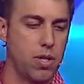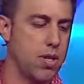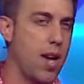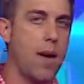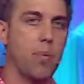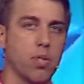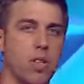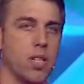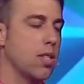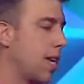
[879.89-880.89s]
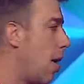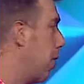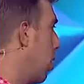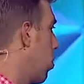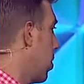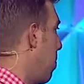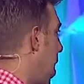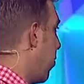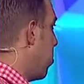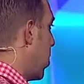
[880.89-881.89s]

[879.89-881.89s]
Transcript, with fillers: disciples, and this is how it goes in Matthew